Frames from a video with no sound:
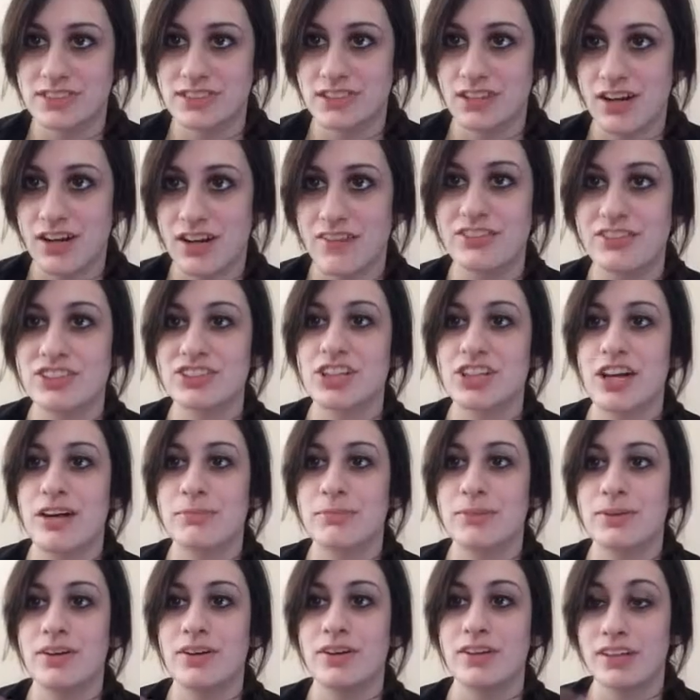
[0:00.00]
a coffee shop
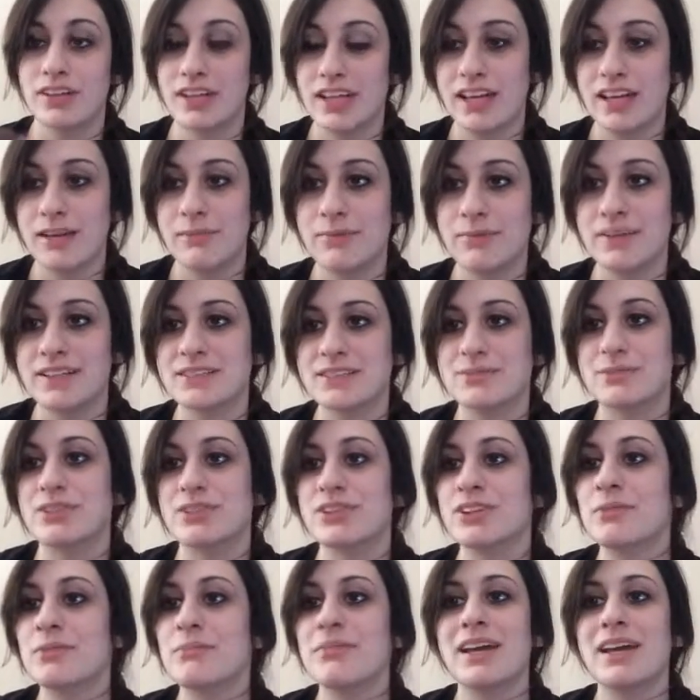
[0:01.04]
on the campus. We
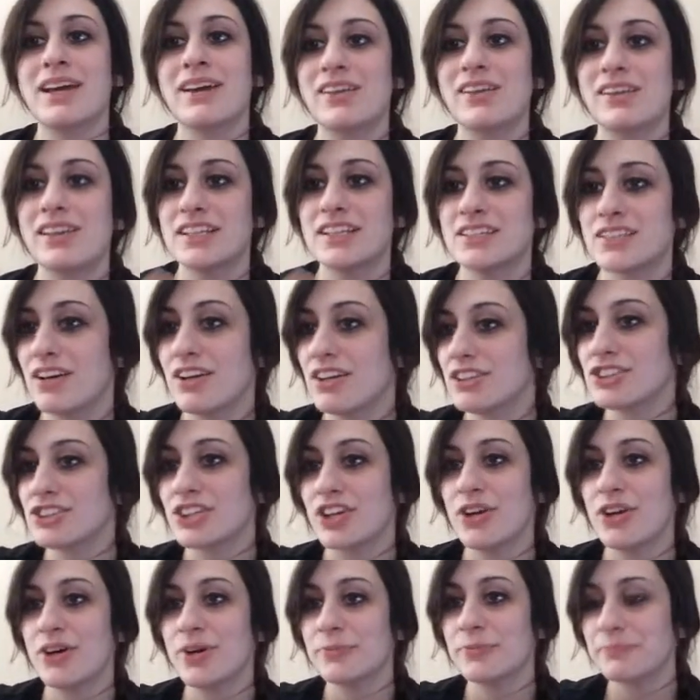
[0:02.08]
took them there, they saw a
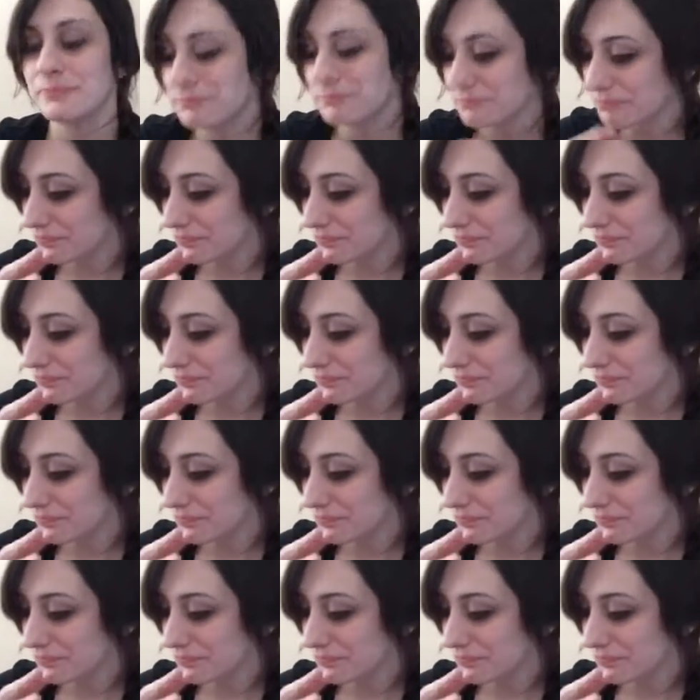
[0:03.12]
show,